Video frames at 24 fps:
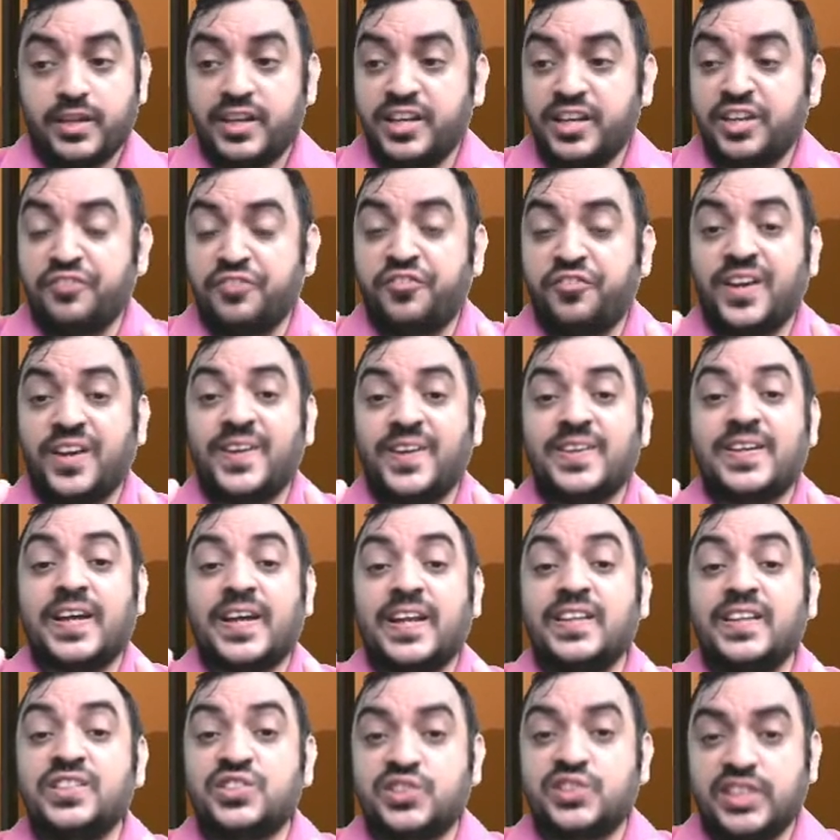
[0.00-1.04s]
different
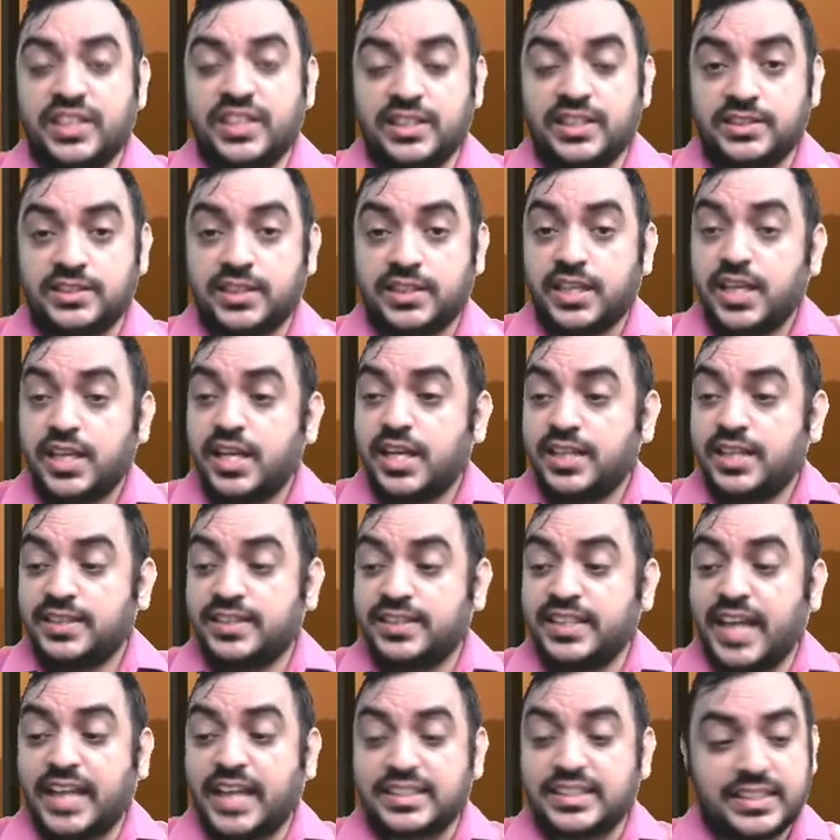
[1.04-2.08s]
currencies,
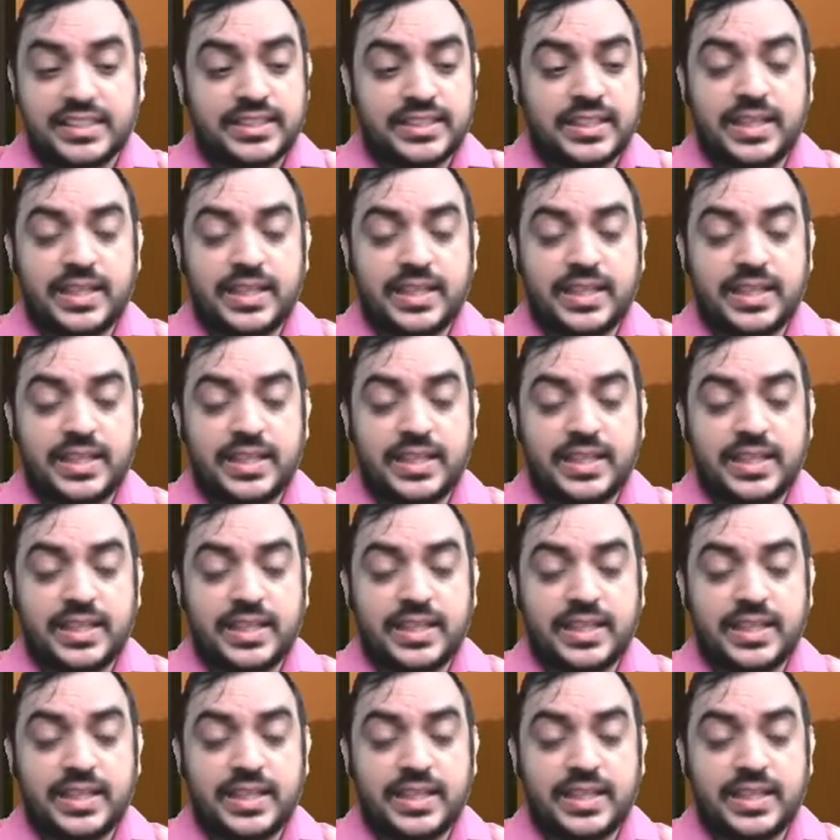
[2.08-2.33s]
the asset